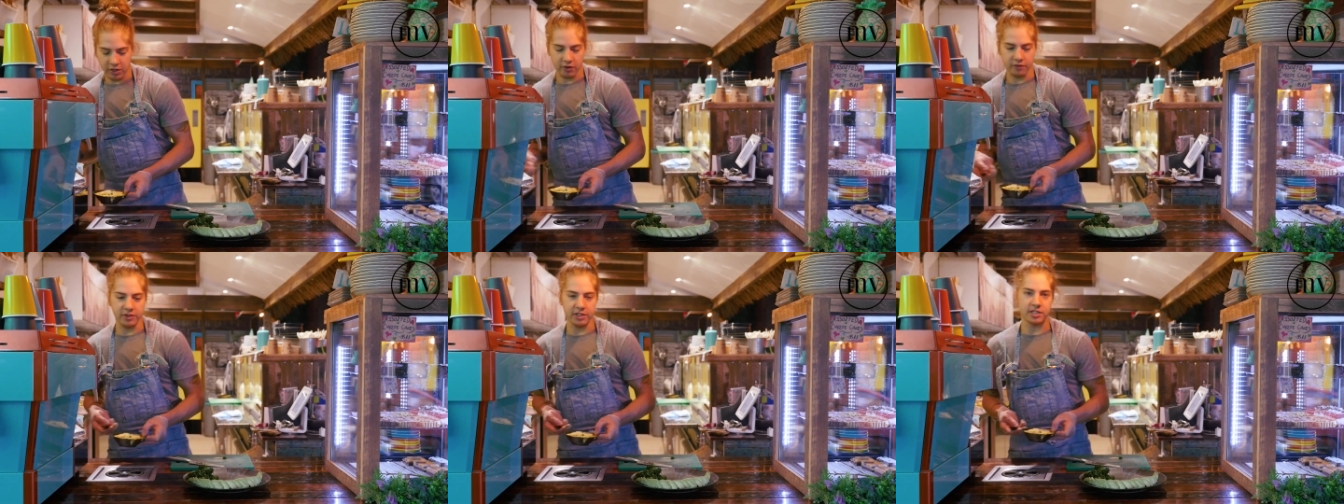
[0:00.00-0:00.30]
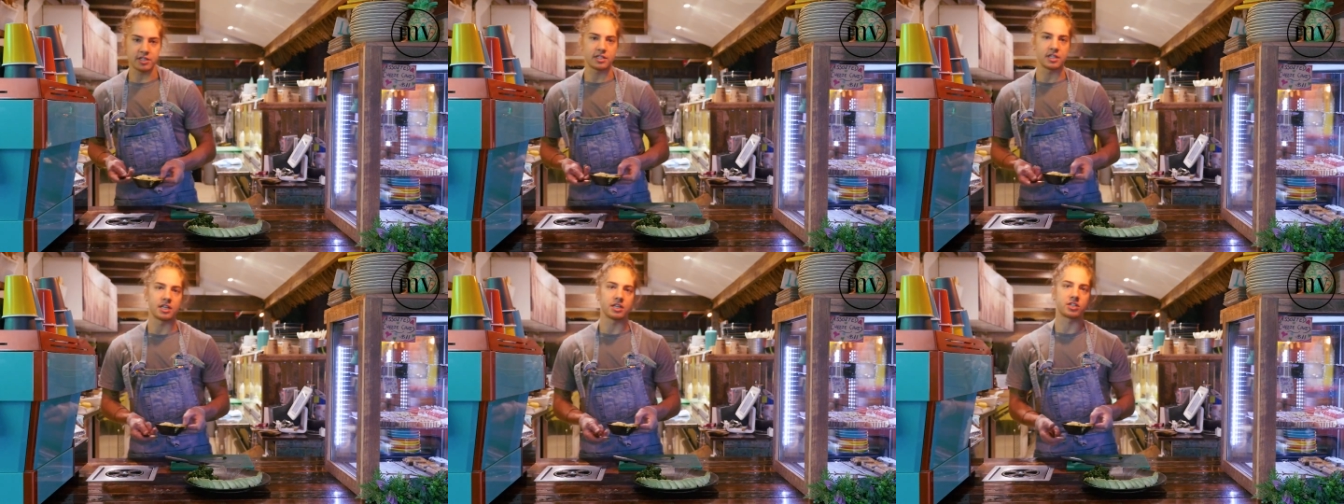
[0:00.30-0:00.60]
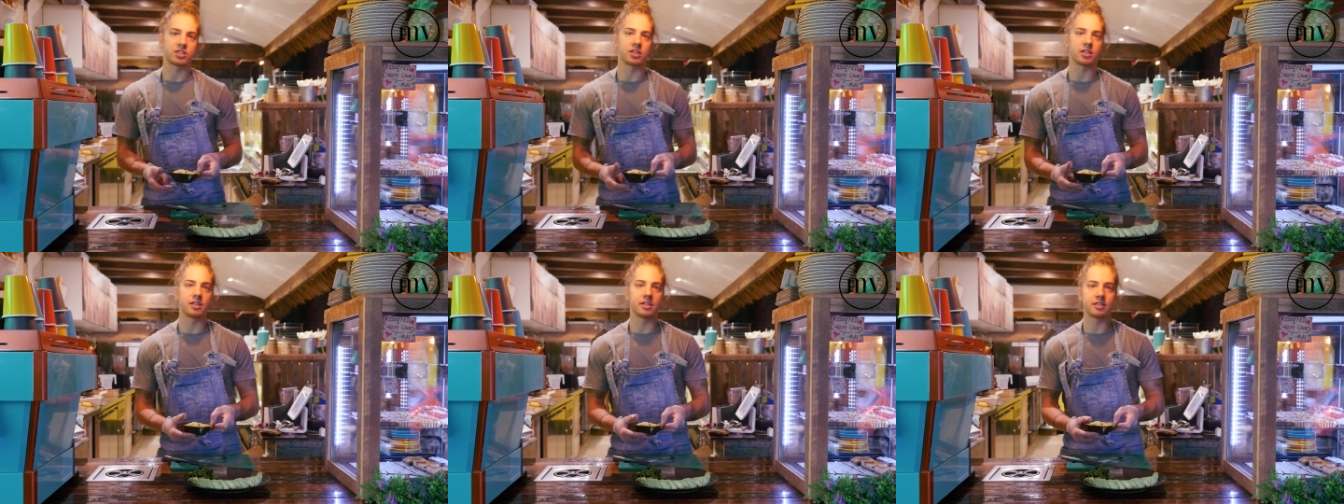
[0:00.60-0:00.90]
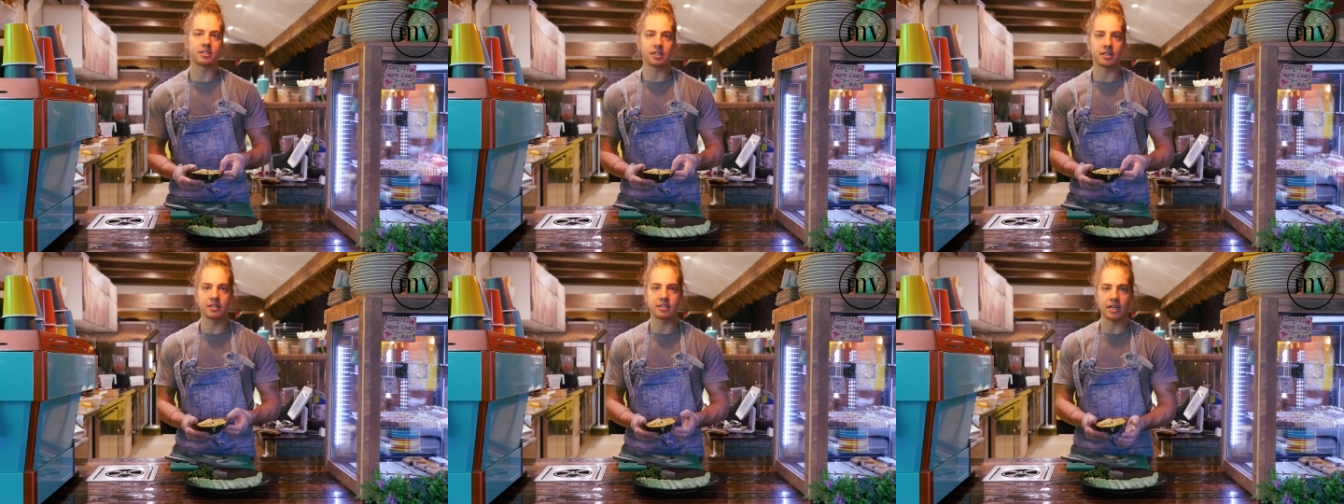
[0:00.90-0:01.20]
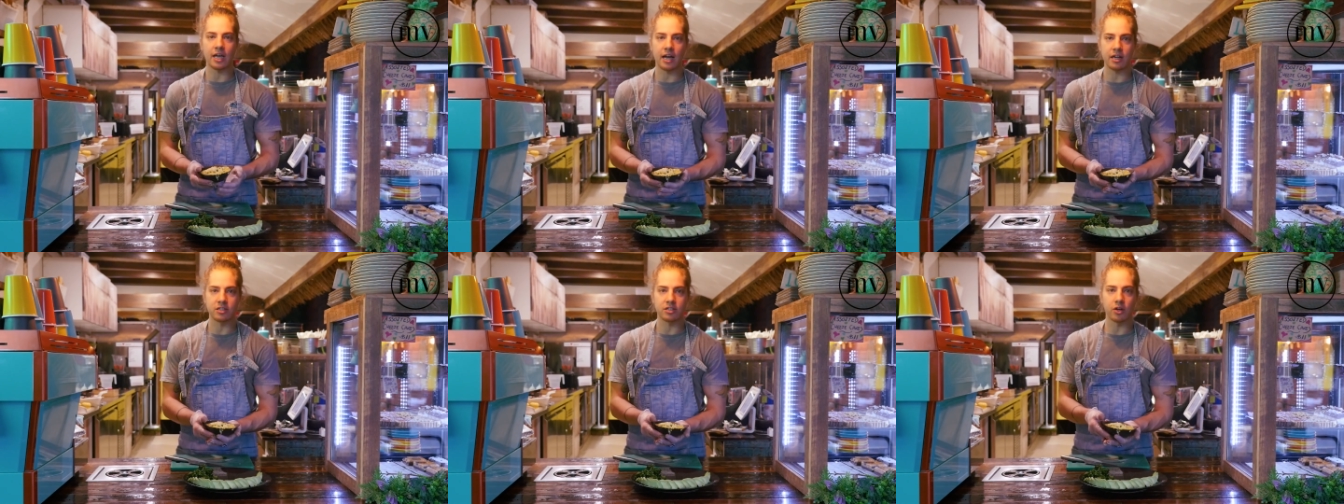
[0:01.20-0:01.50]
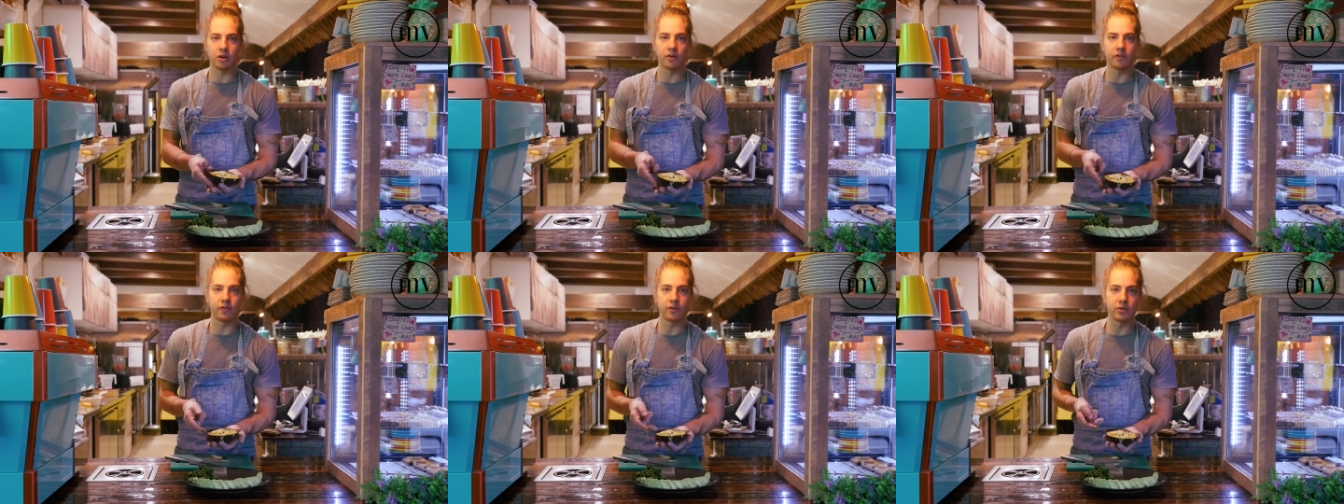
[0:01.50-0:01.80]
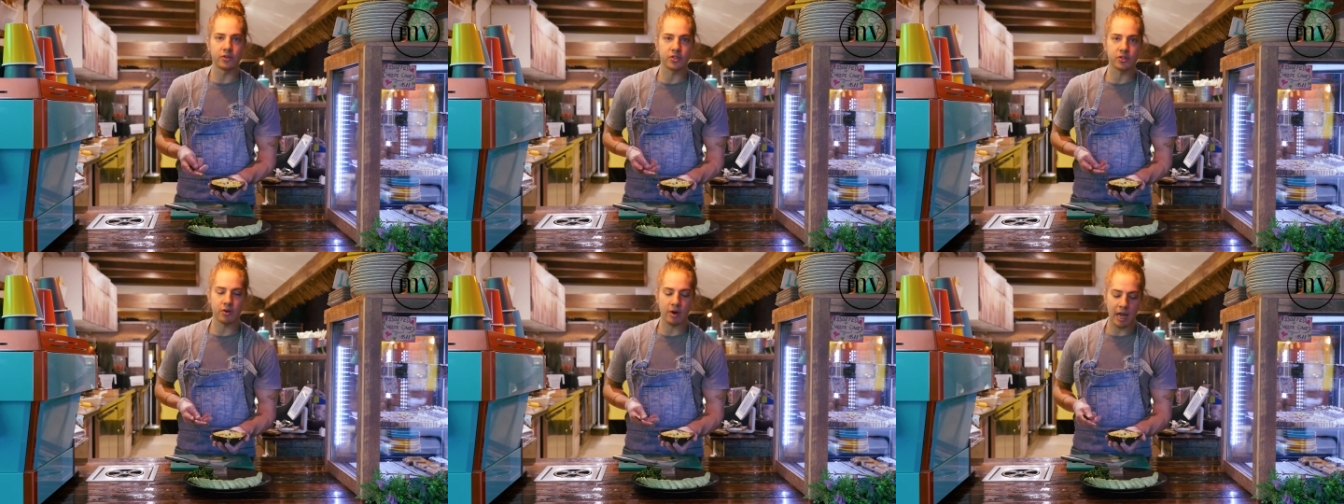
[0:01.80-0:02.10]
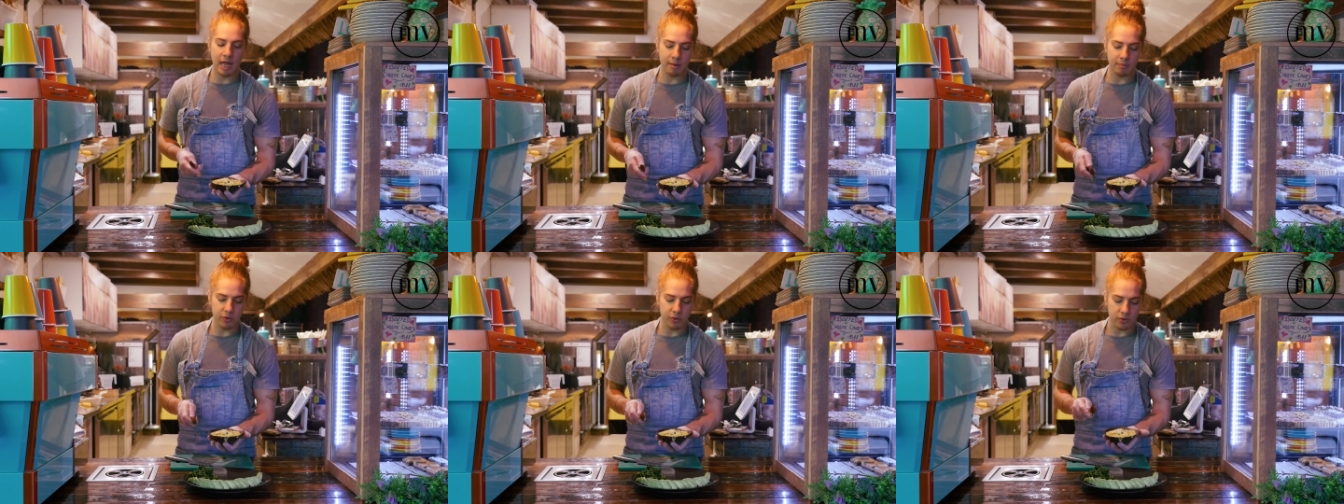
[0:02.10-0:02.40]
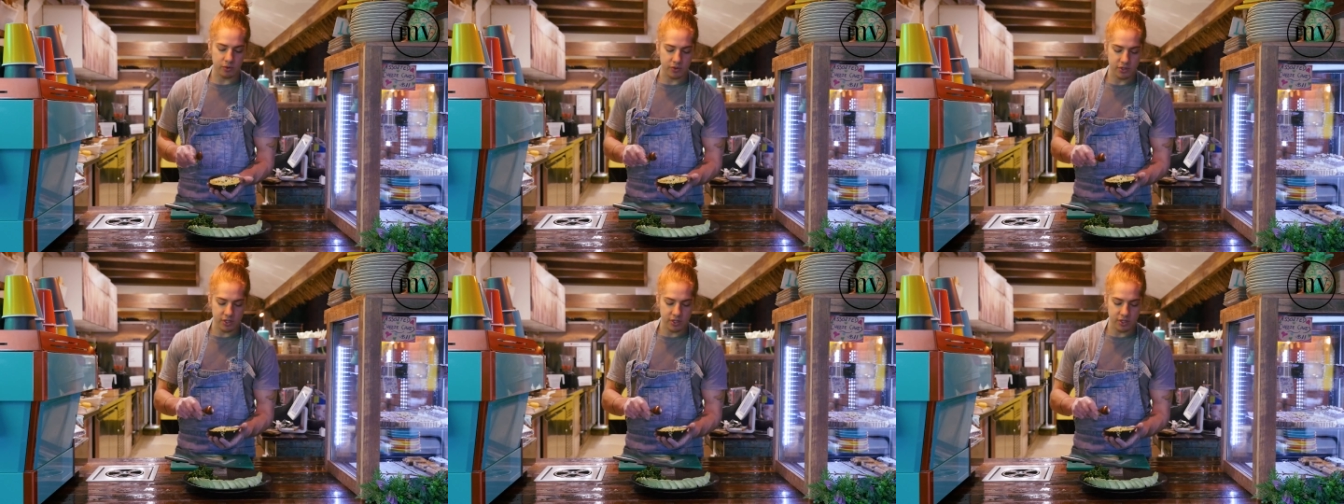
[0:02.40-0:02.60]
of this dish, this is our tofu scramble.